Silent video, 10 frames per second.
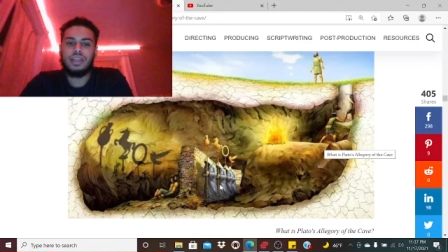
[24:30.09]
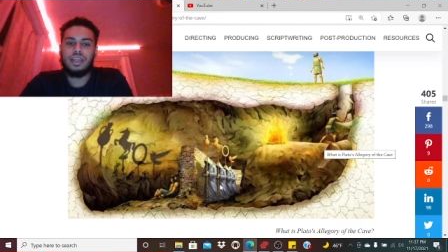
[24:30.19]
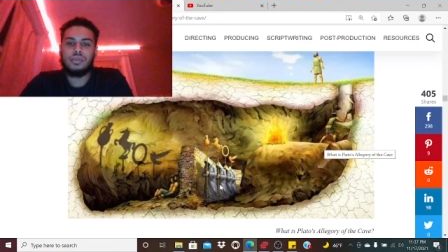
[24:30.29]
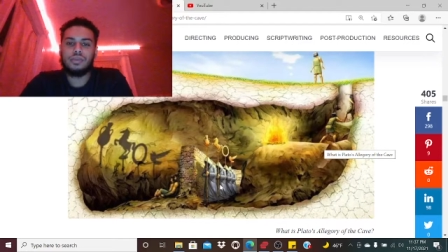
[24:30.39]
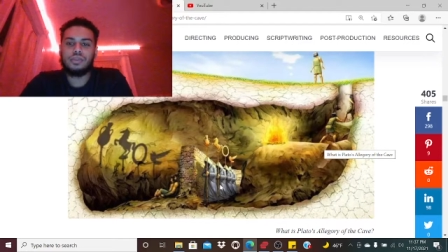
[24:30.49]

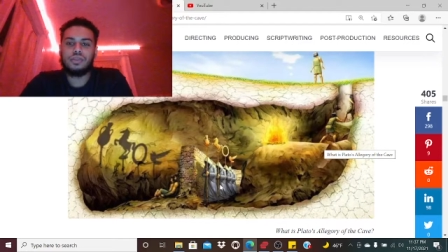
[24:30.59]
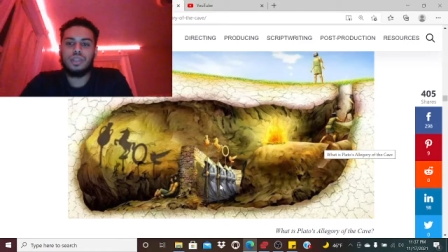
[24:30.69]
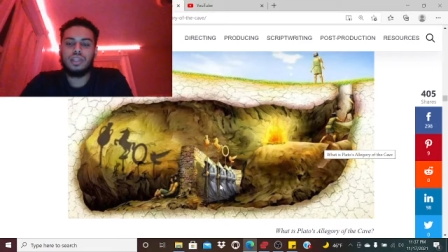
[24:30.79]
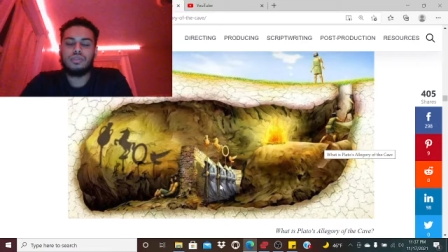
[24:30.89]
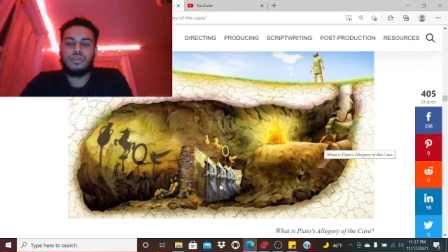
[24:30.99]
able to
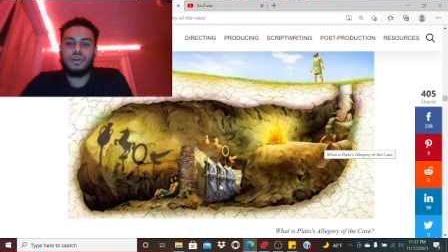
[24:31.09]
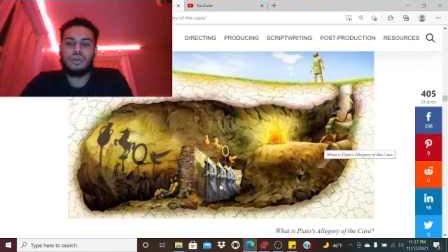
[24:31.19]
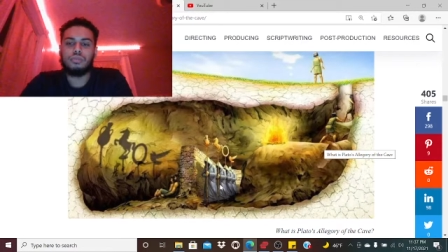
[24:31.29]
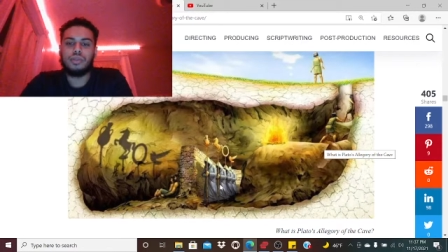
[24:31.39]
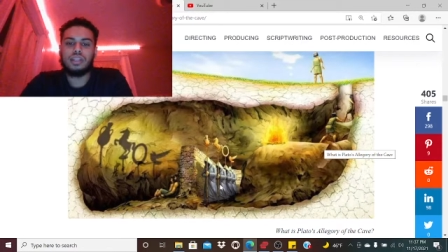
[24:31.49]
live our
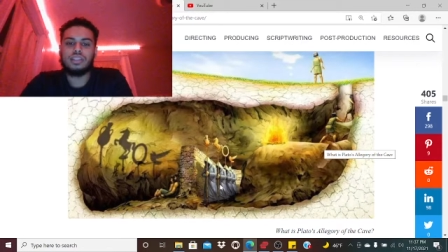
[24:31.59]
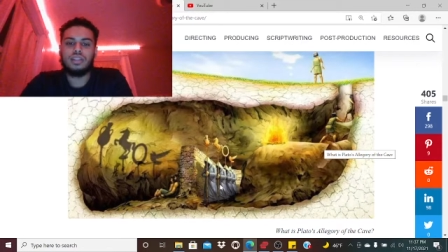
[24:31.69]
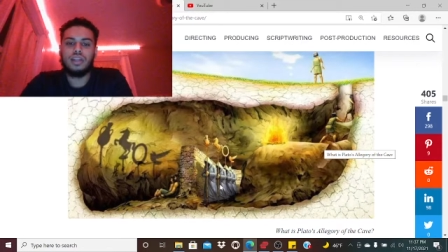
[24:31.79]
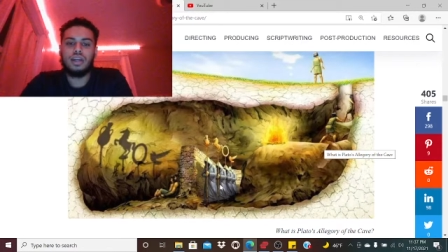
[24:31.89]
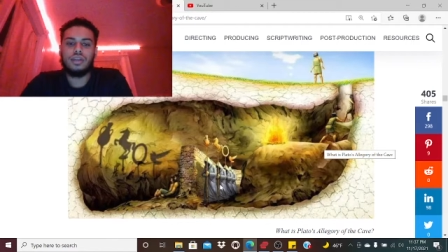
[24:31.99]
best
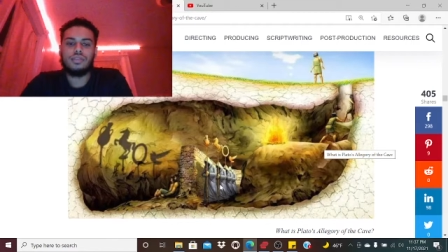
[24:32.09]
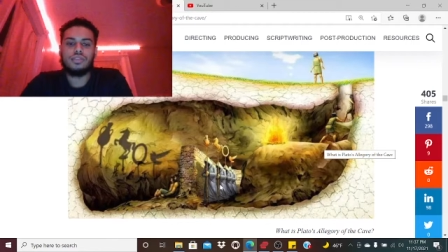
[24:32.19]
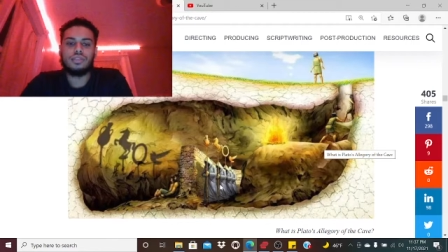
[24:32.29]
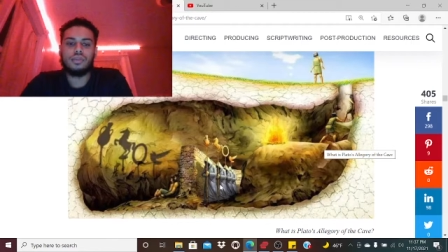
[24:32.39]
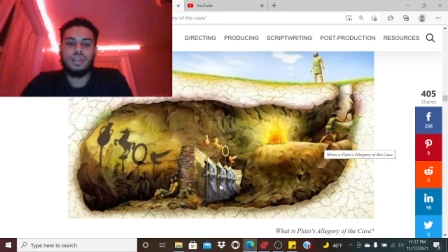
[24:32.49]
lives
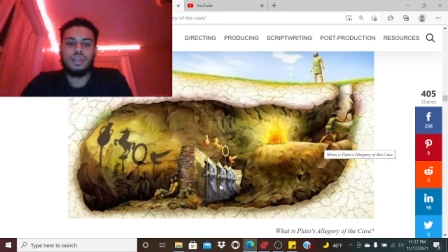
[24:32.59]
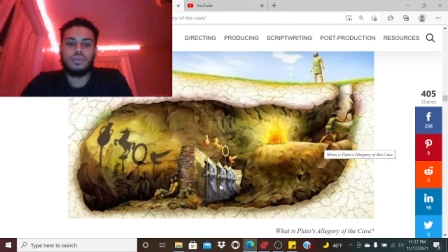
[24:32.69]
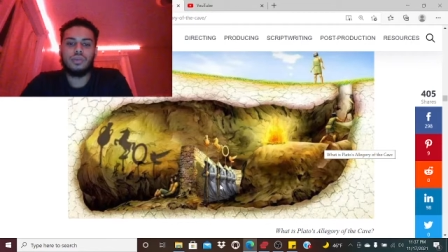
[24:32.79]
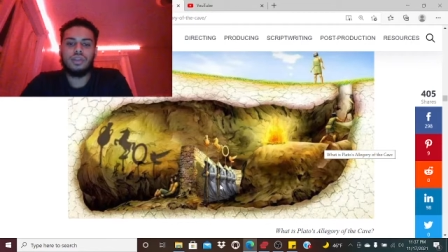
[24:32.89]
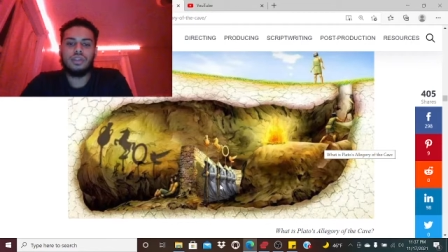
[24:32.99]
so that
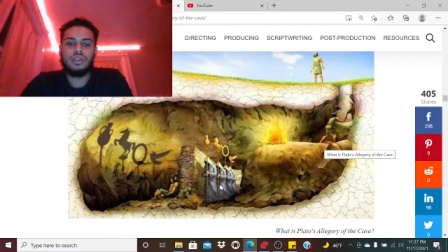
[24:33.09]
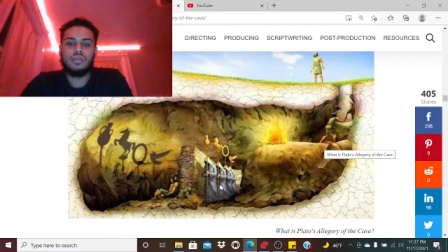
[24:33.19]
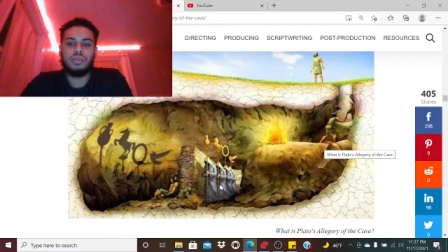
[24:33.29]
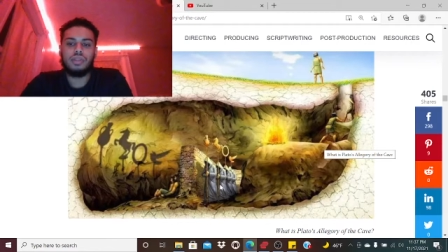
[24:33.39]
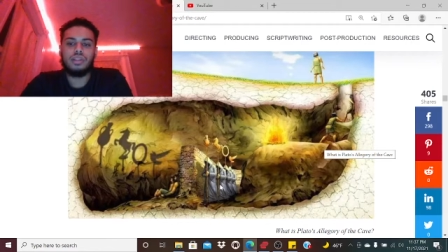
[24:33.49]
we can
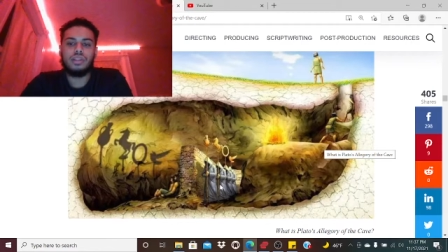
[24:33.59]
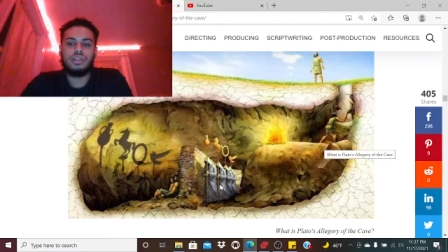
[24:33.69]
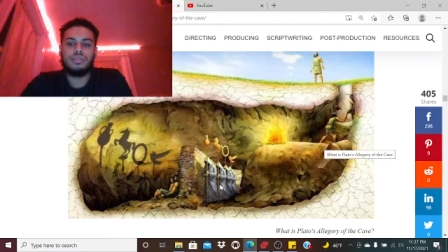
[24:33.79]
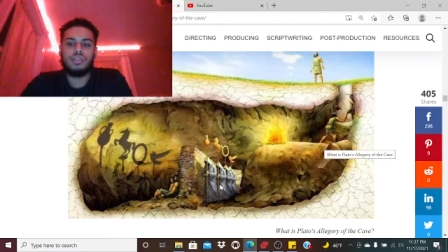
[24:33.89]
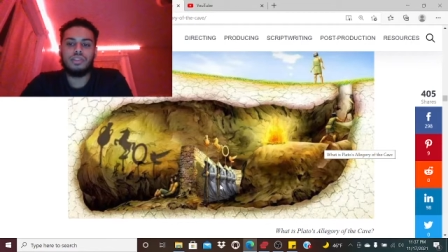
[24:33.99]
be
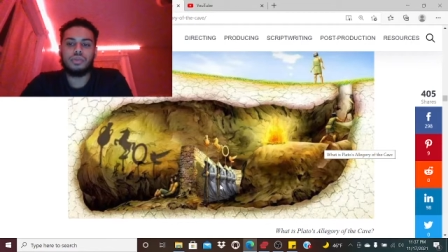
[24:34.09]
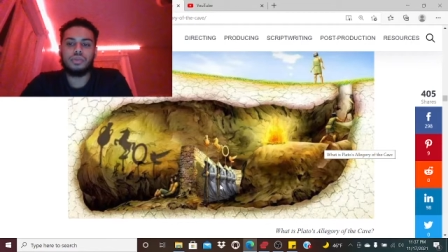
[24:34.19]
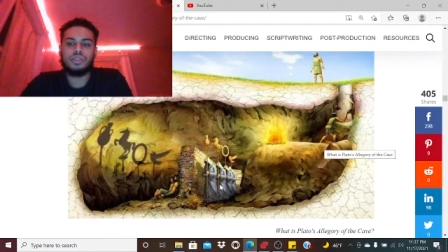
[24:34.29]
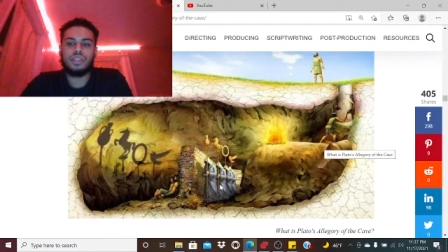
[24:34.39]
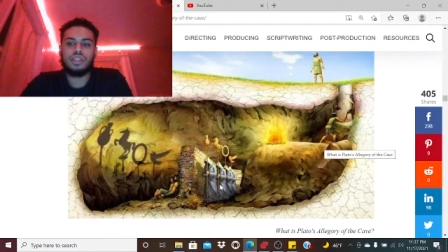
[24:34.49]

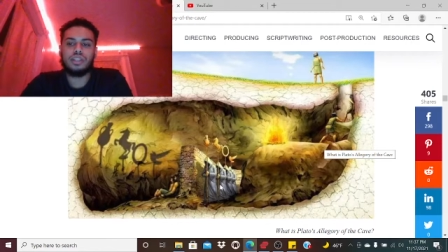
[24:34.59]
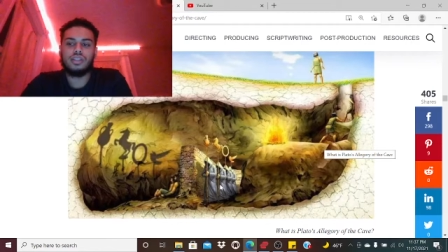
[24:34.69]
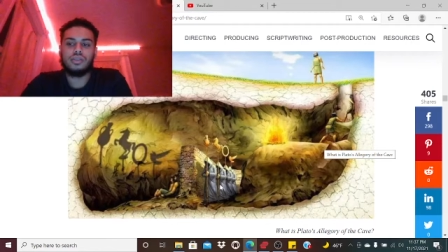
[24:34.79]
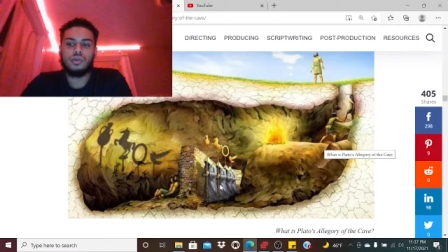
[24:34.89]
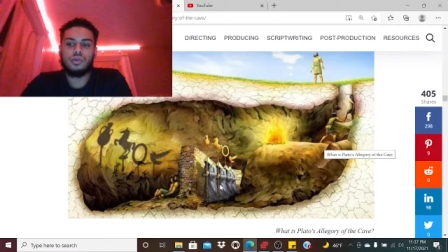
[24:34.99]
individuals that can
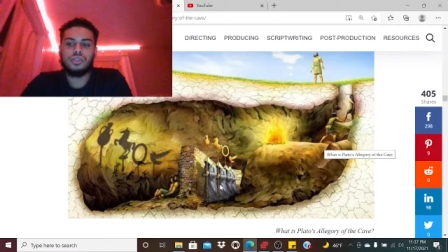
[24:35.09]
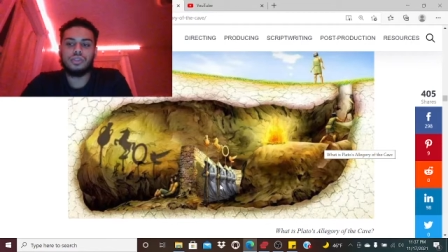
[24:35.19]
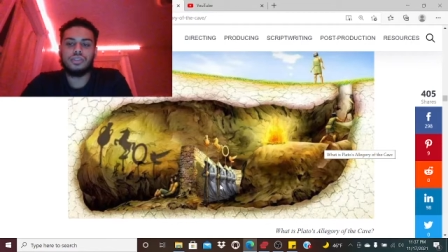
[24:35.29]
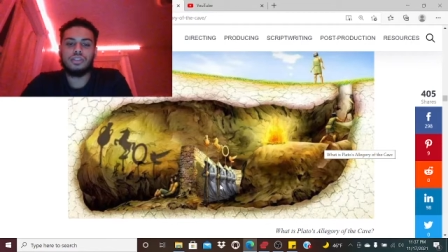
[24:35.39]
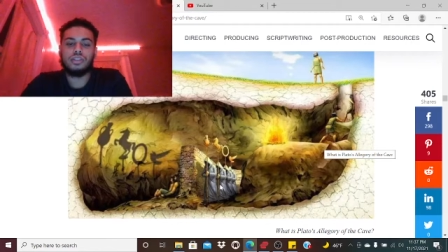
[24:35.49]

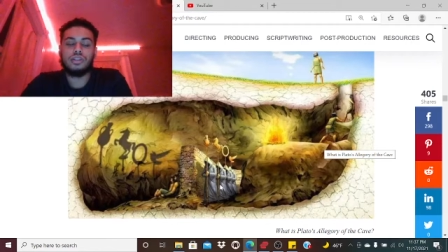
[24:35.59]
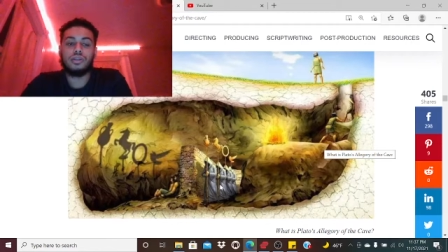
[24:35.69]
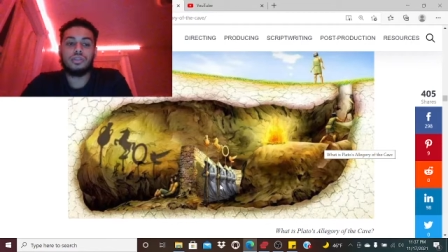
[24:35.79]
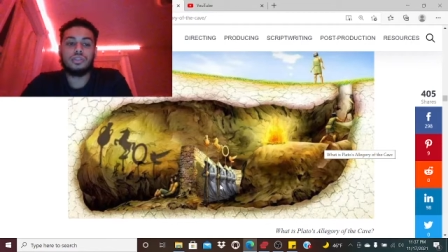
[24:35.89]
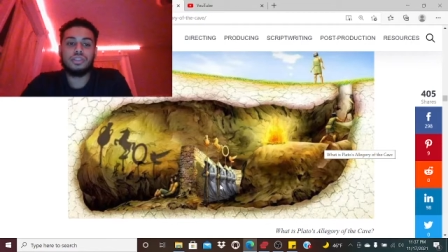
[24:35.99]
orchestrate
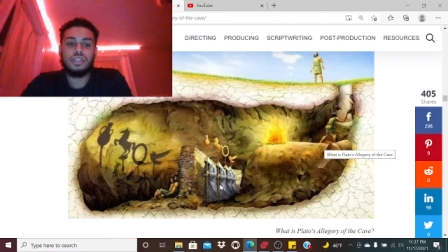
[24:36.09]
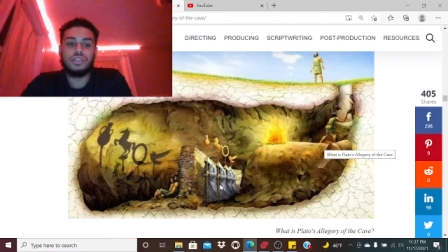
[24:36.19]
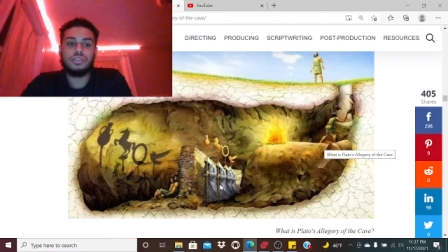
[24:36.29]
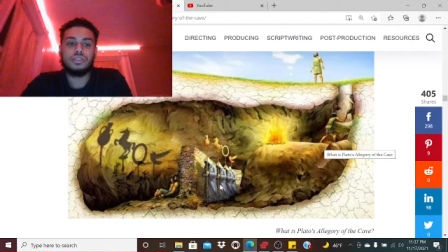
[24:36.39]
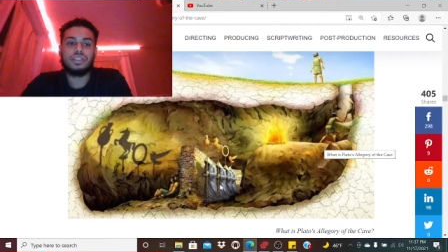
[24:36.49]

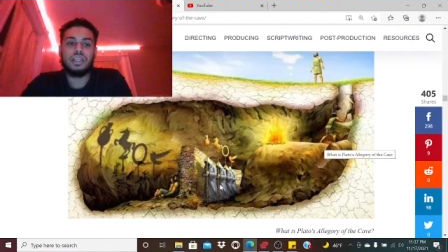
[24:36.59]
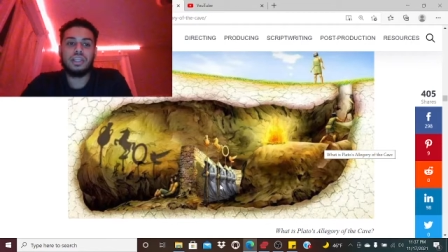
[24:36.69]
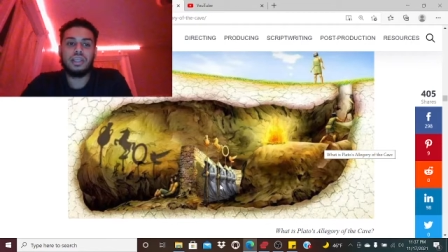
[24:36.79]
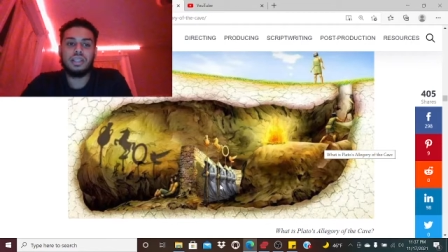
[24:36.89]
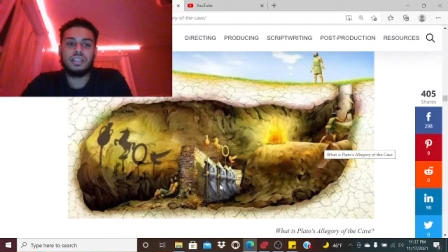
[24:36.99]
ourselves
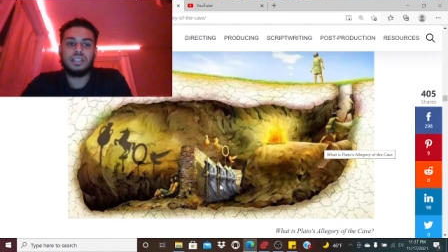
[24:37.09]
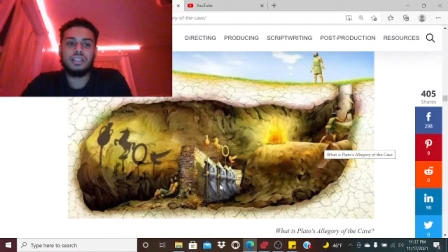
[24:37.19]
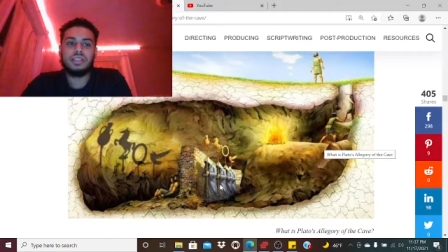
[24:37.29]
as